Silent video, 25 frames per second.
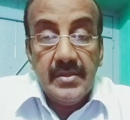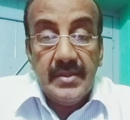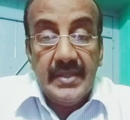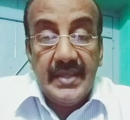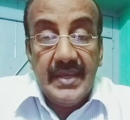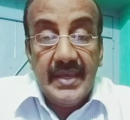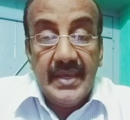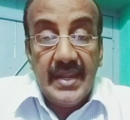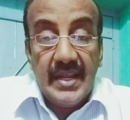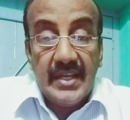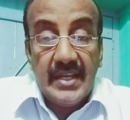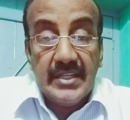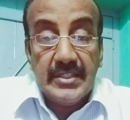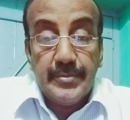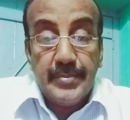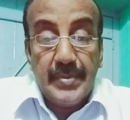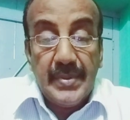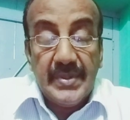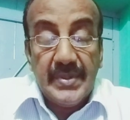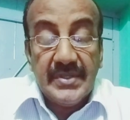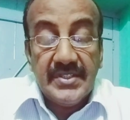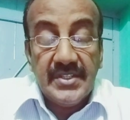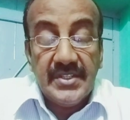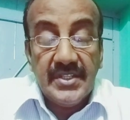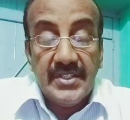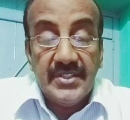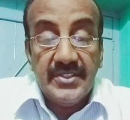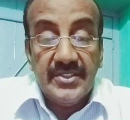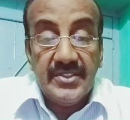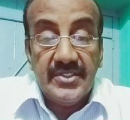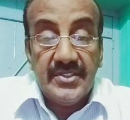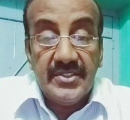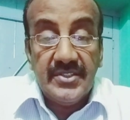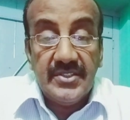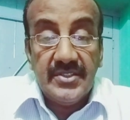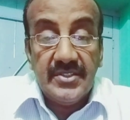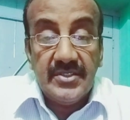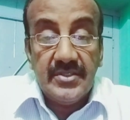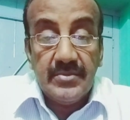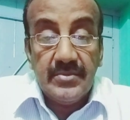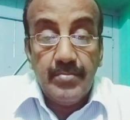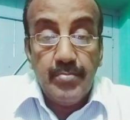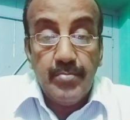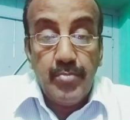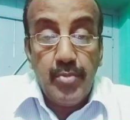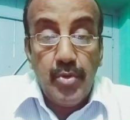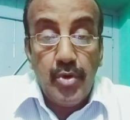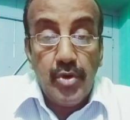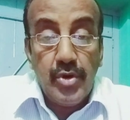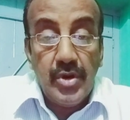their expressions,
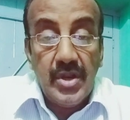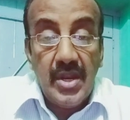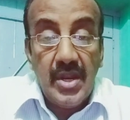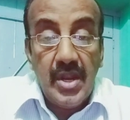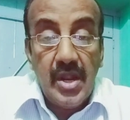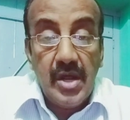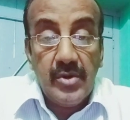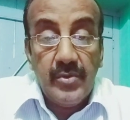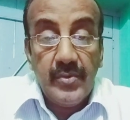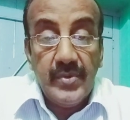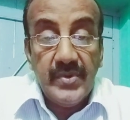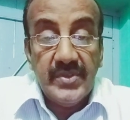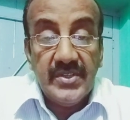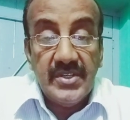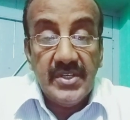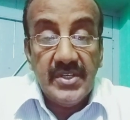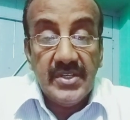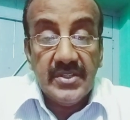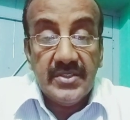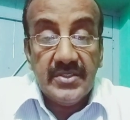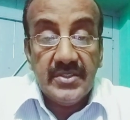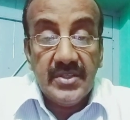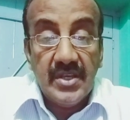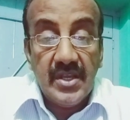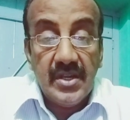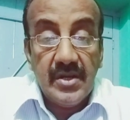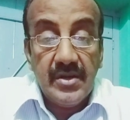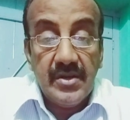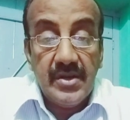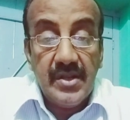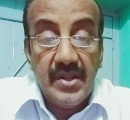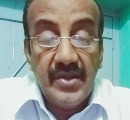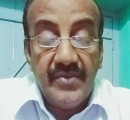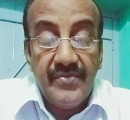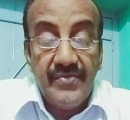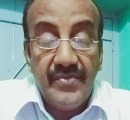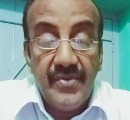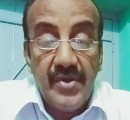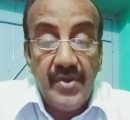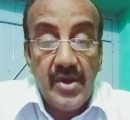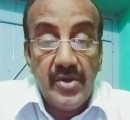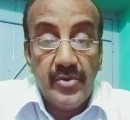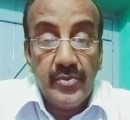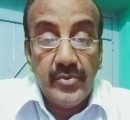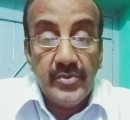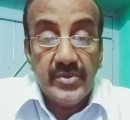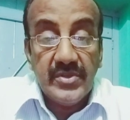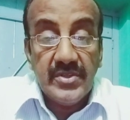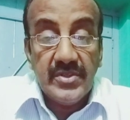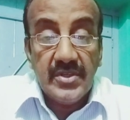body languages or deaf
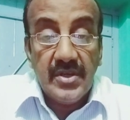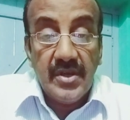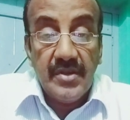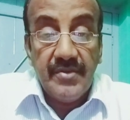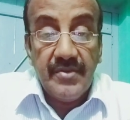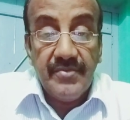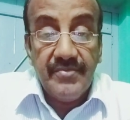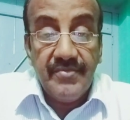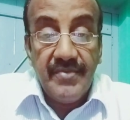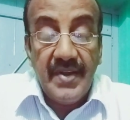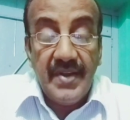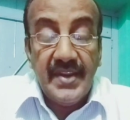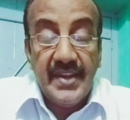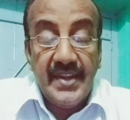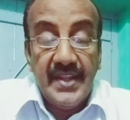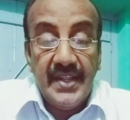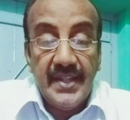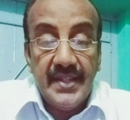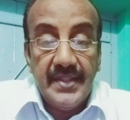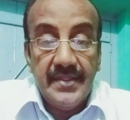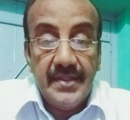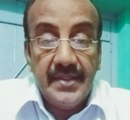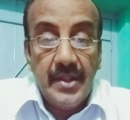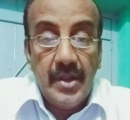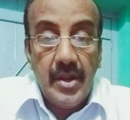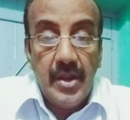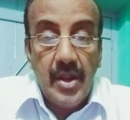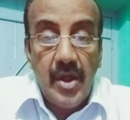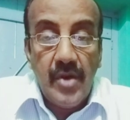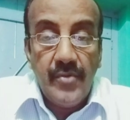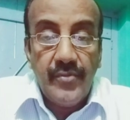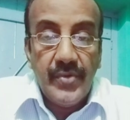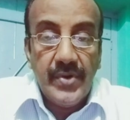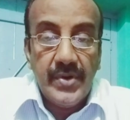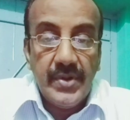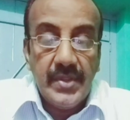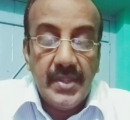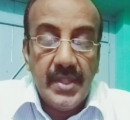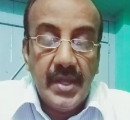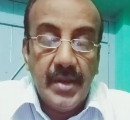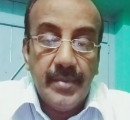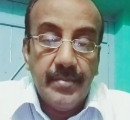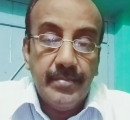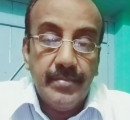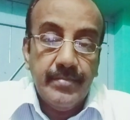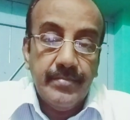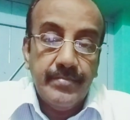language are funny, they laugh at them.